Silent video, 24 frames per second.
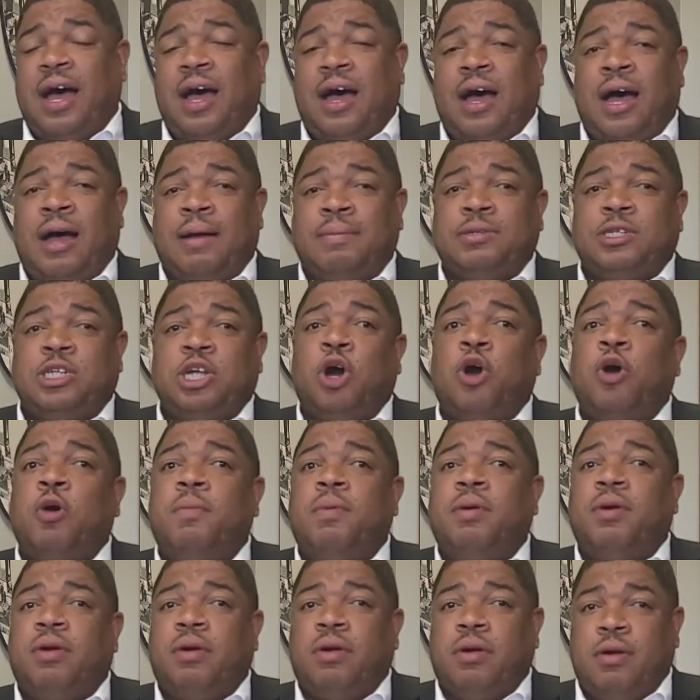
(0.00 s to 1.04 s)

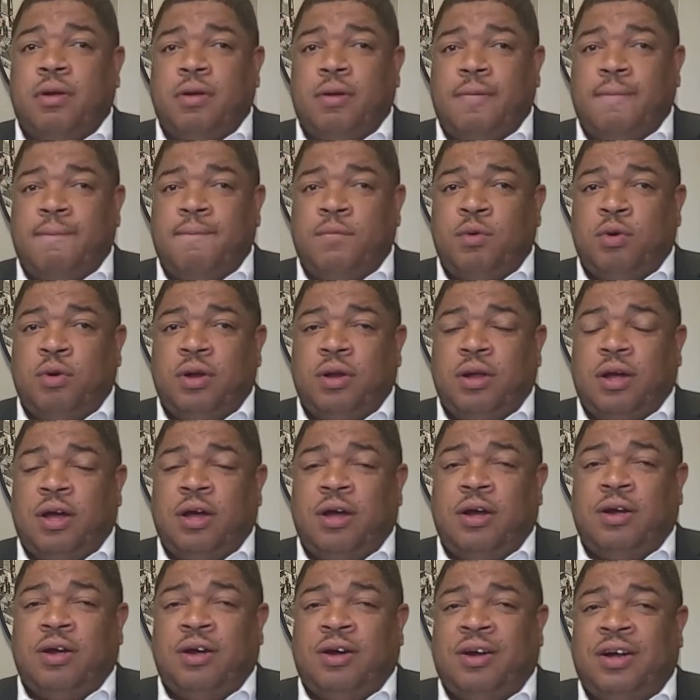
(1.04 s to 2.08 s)
October
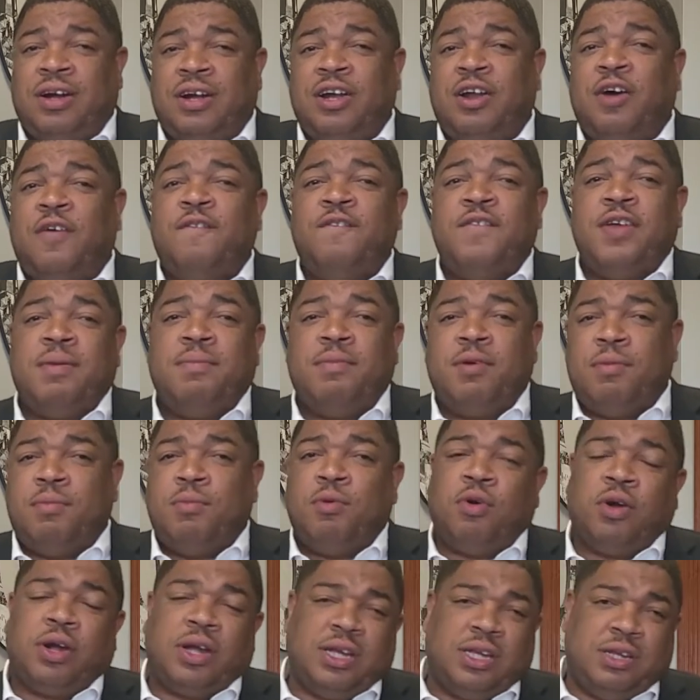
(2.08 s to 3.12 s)
or November
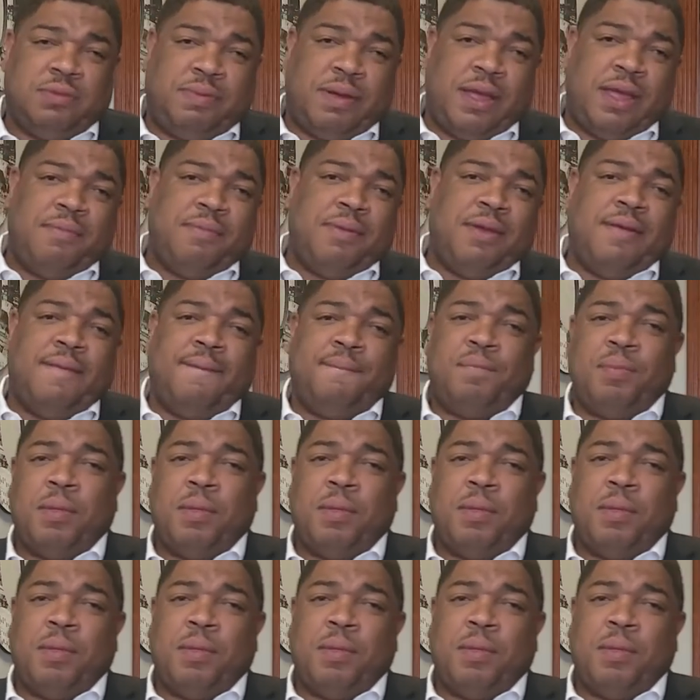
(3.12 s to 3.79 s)
mortgage payment,